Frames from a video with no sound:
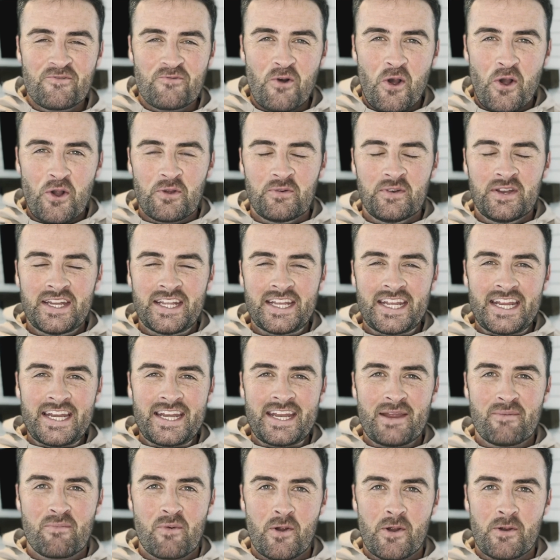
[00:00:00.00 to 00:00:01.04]
Welcome to Digging
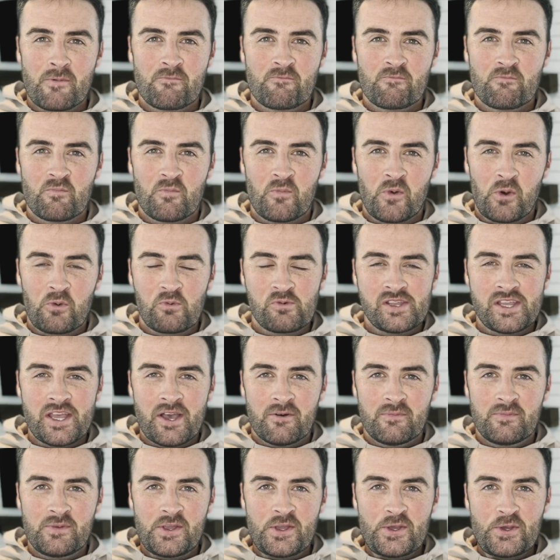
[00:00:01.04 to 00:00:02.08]
Deeper, where we
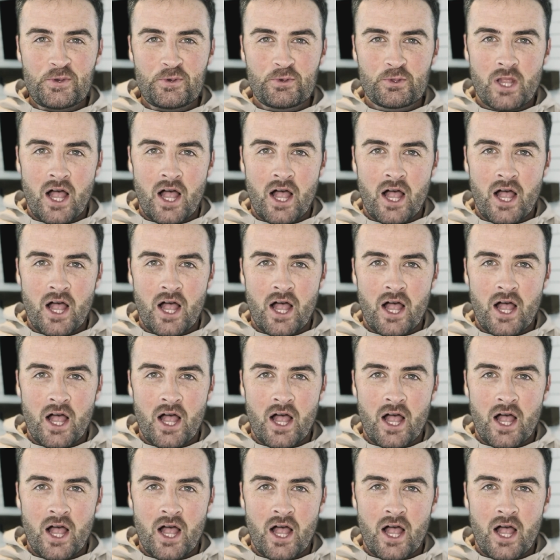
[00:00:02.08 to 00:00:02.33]
help you